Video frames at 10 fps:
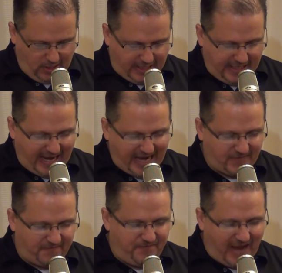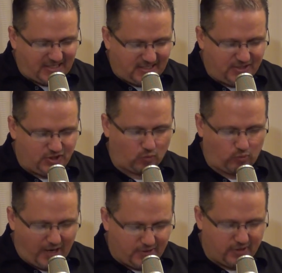He has effected to
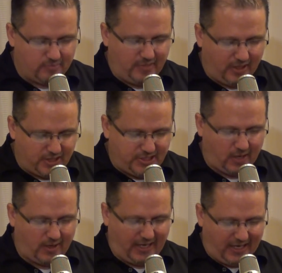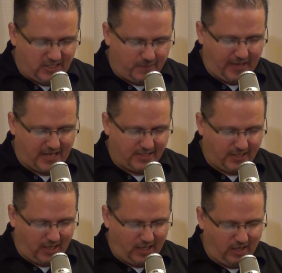render the military
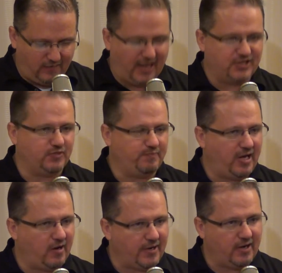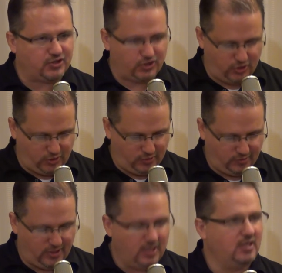independent of and superior
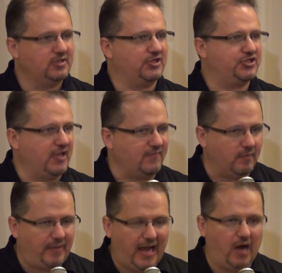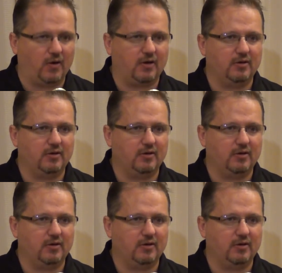to the civil power.